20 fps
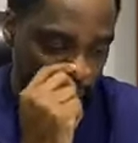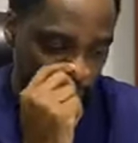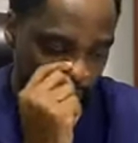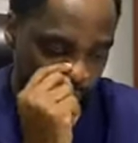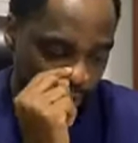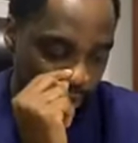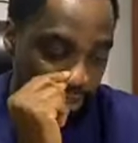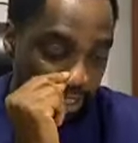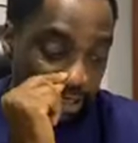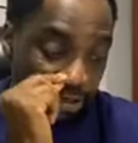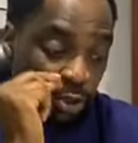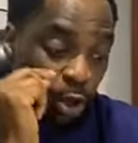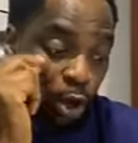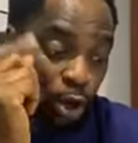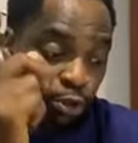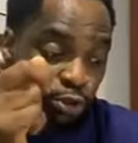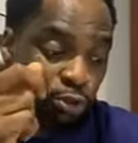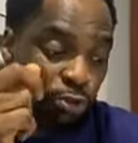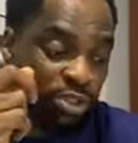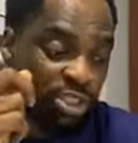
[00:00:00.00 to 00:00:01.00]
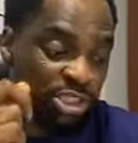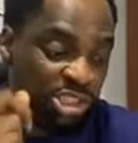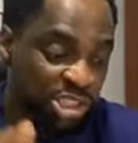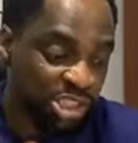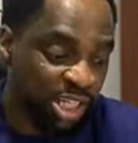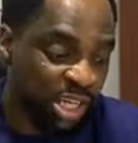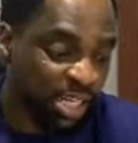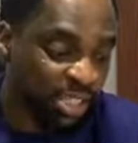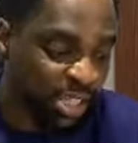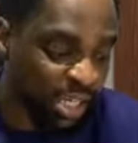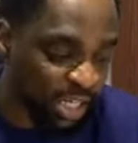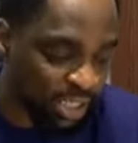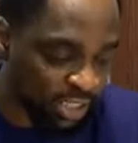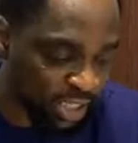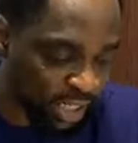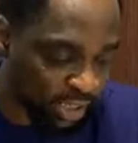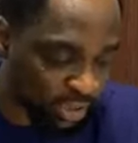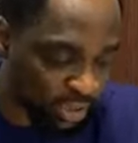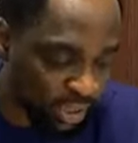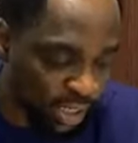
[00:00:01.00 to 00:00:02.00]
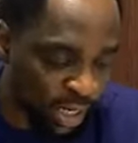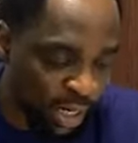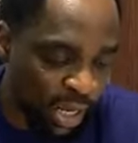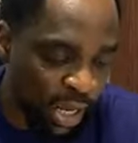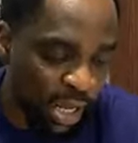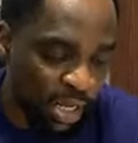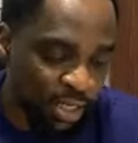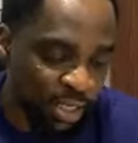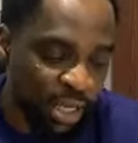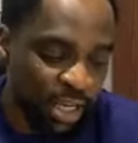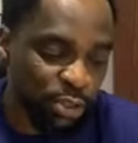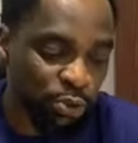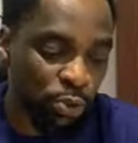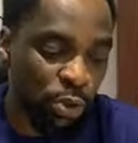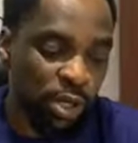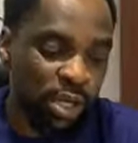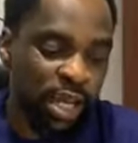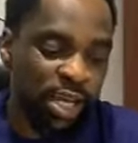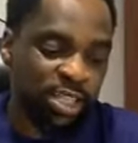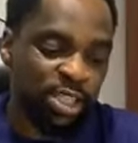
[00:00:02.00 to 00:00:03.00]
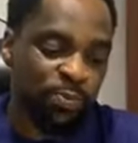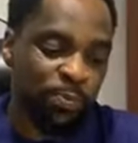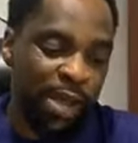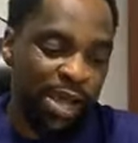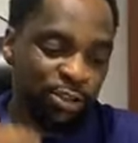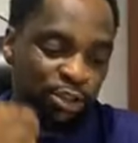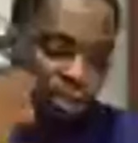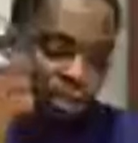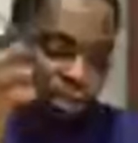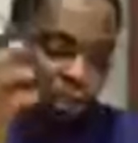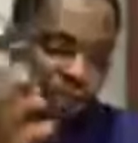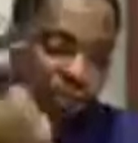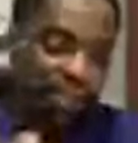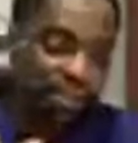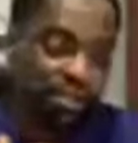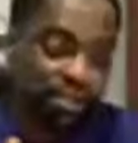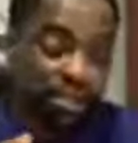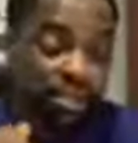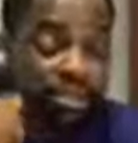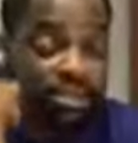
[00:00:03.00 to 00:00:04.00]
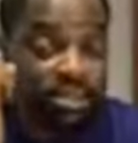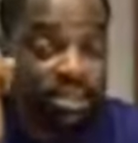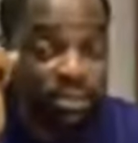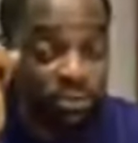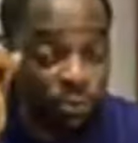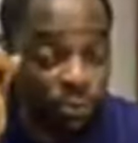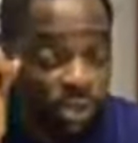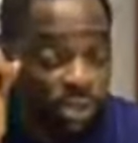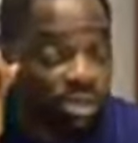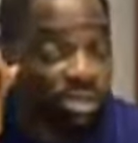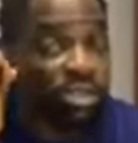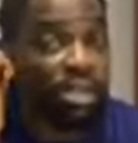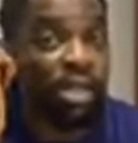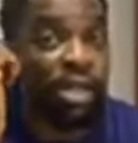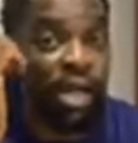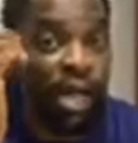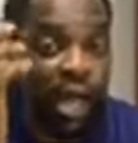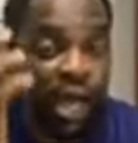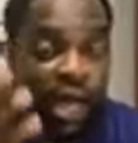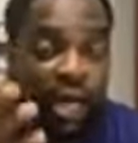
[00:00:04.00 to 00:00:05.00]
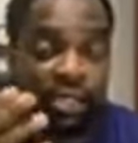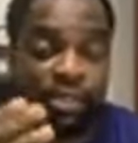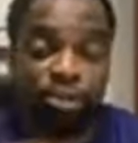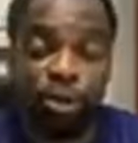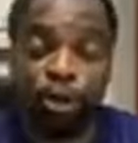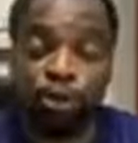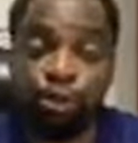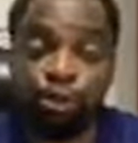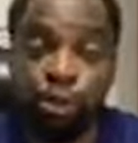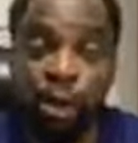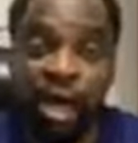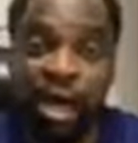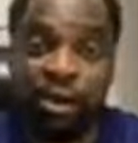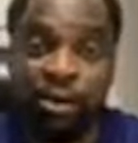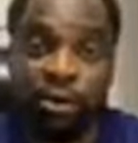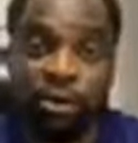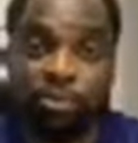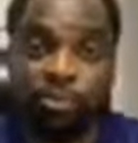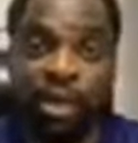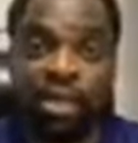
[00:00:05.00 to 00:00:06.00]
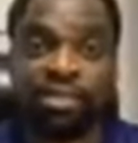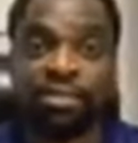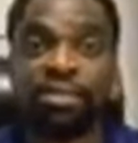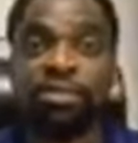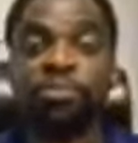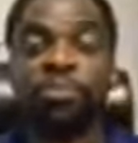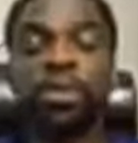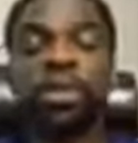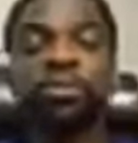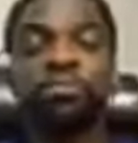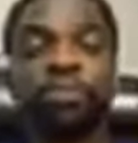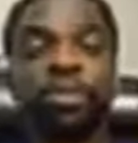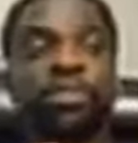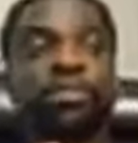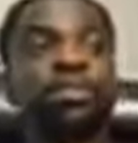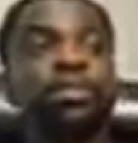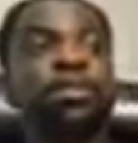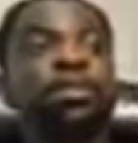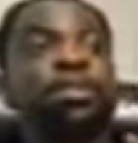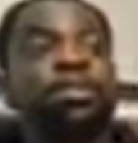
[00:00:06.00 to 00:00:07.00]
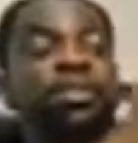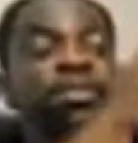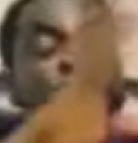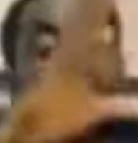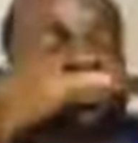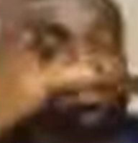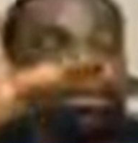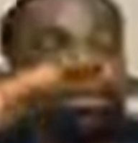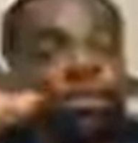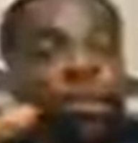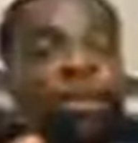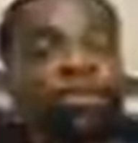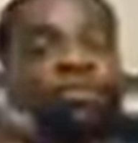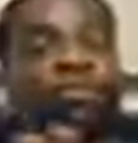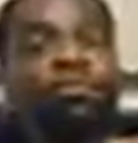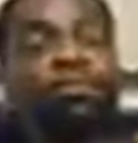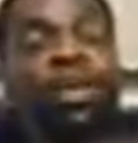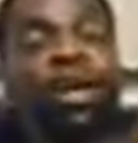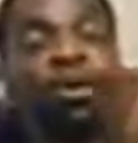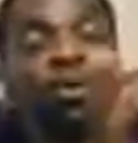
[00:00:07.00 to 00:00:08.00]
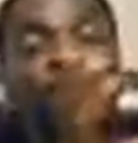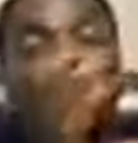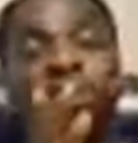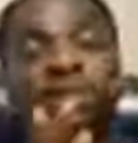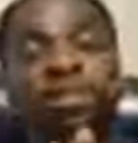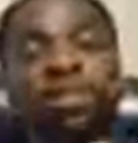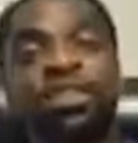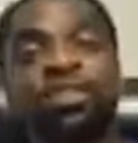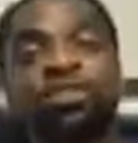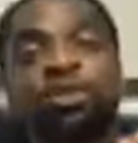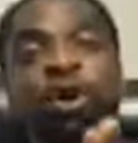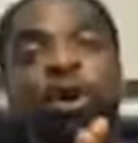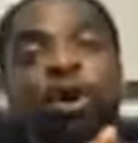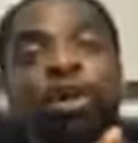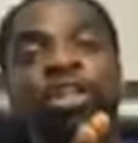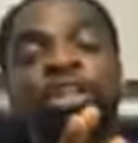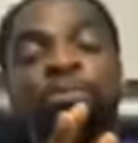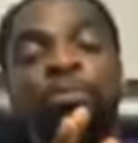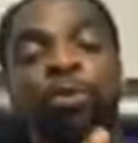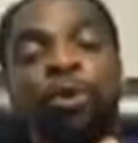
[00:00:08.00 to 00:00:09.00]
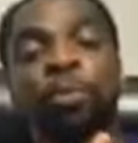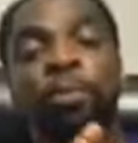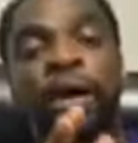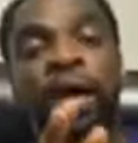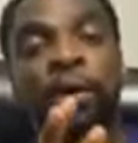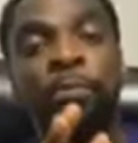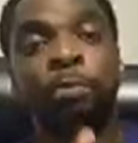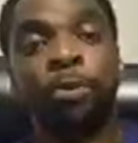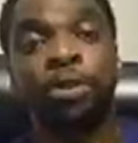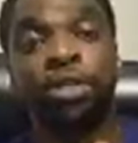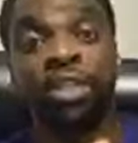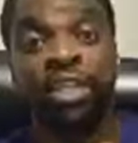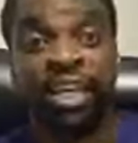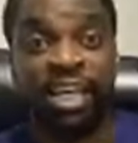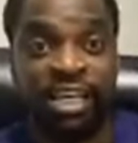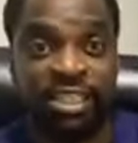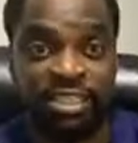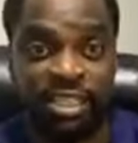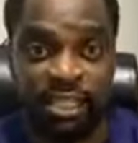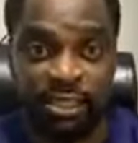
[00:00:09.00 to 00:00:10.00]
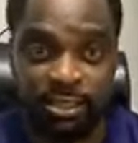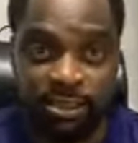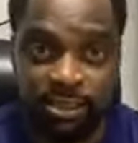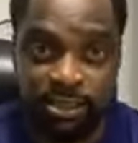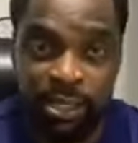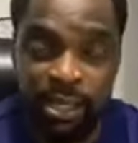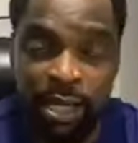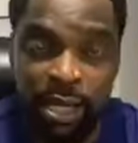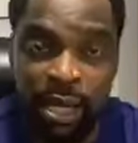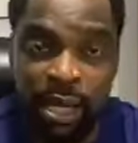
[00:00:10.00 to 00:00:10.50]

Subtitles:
in within. There's also the shared agent network expansion facility, which is also anchored by CBN. Basically, this is a platform that coordinates all the mobile money agents